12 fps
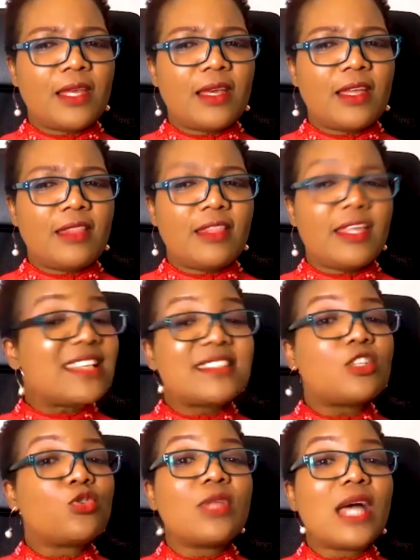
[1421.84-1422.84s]
The
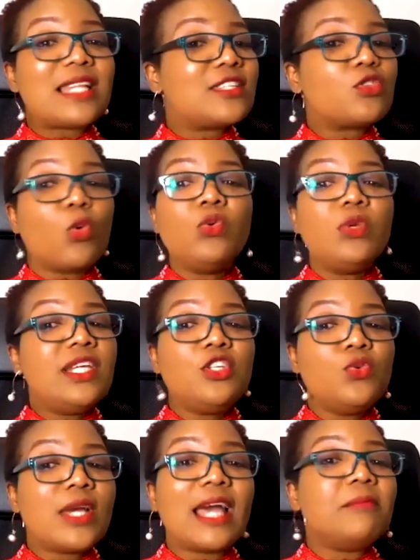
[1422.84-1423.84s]
answer to that is only you
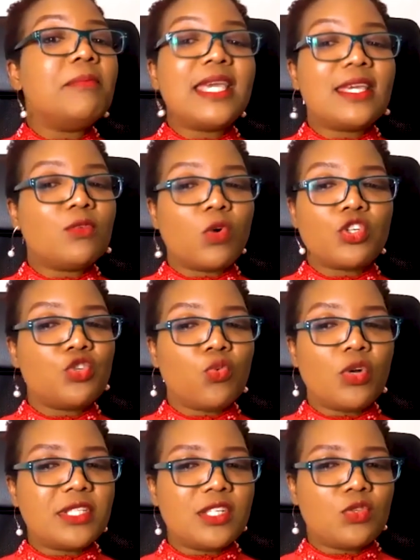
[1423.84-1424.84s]
can make it what you
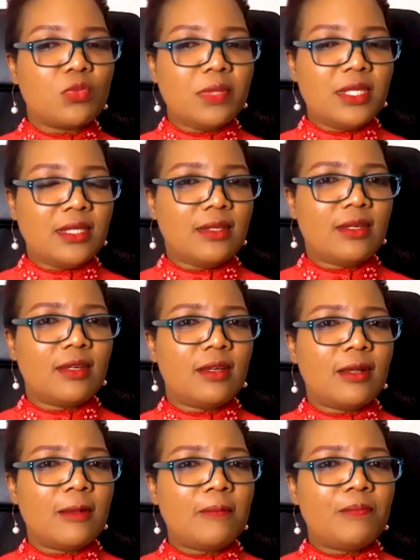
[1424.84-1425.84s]
want it to be.
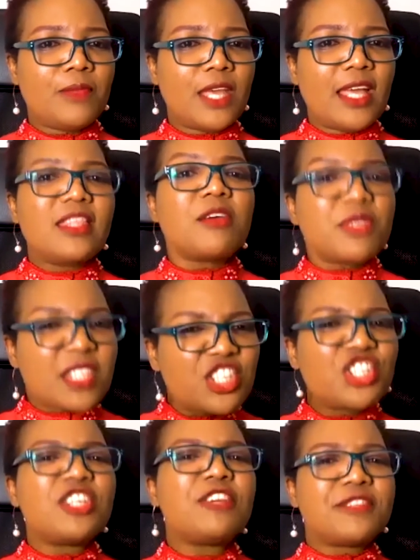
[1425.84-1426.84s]
There is a
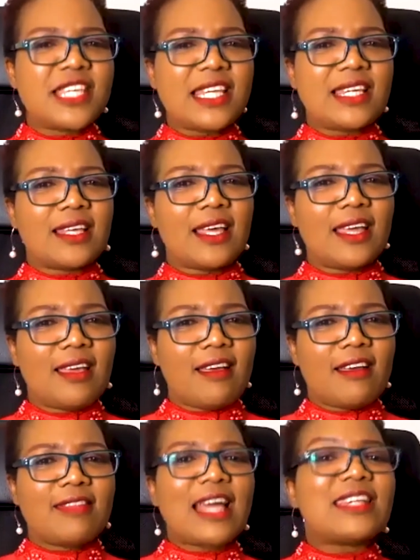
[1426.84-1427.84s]
shifting
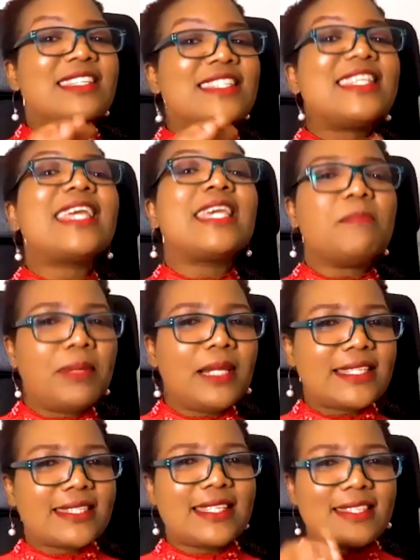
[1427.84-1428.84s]
that is taking
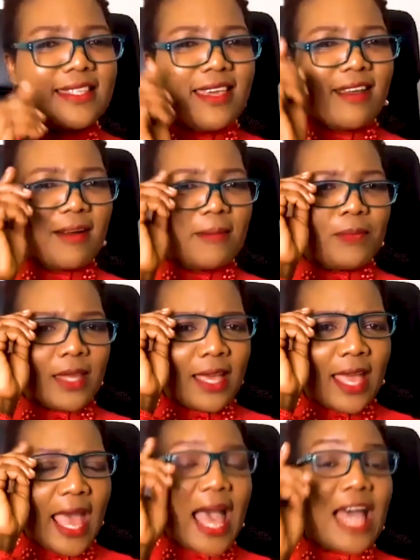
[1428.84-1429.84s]
place this year,
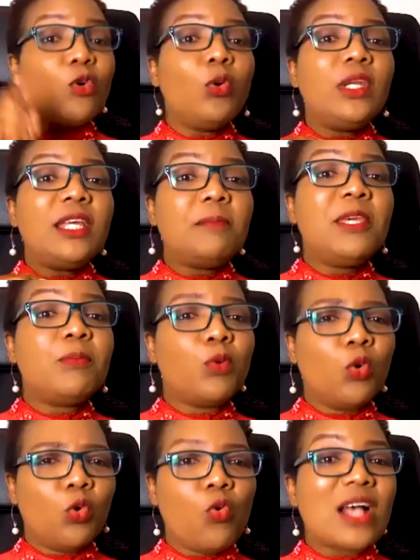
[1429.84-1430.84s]
and only
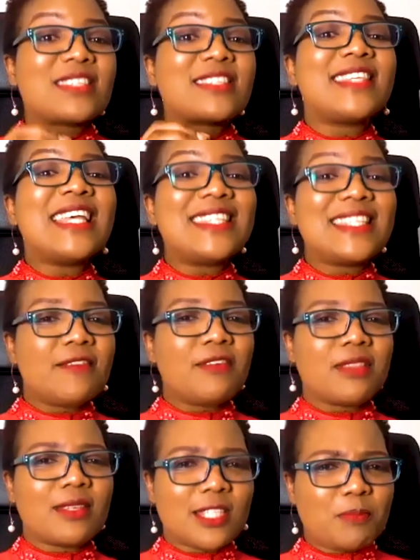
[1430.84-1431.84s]
people who are sensitive in
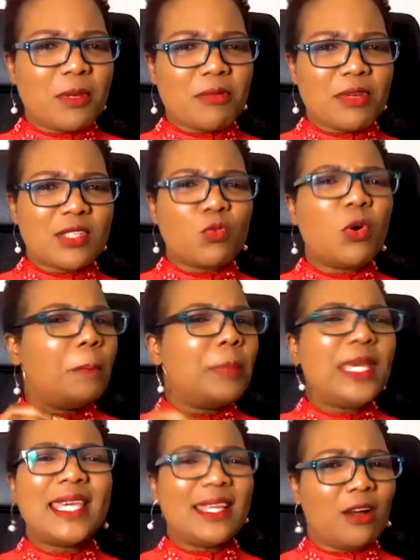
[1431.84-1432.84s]
the spirit will
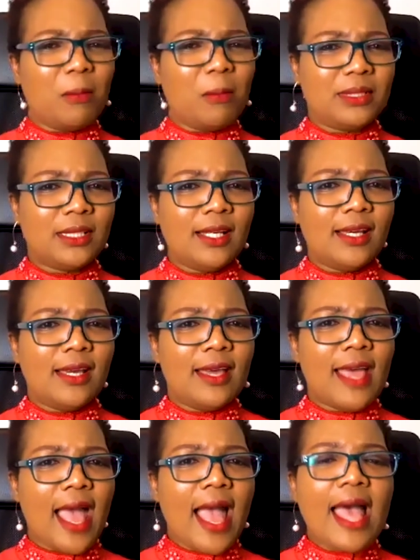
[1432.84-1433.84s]
pick it up
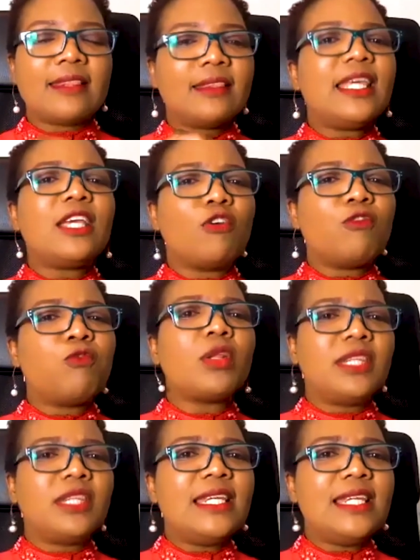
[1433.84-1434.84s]
and think of what
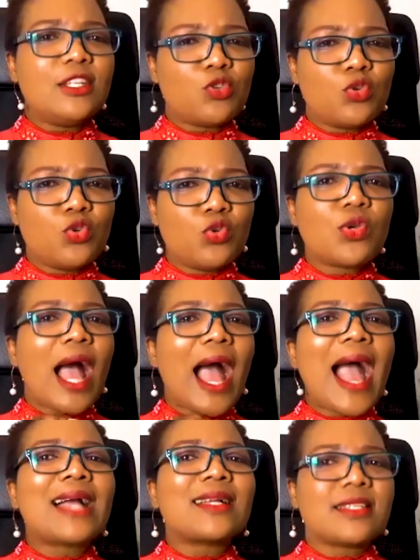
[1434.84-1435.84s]
they need to do to
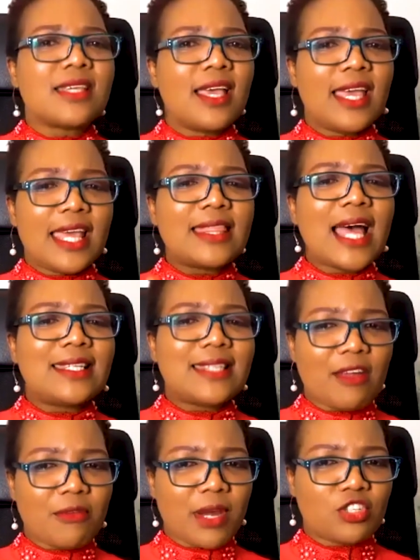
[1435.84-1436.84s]
act in that
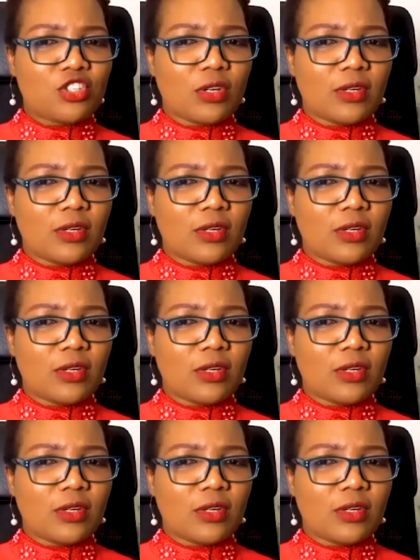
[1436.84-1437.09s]
direction.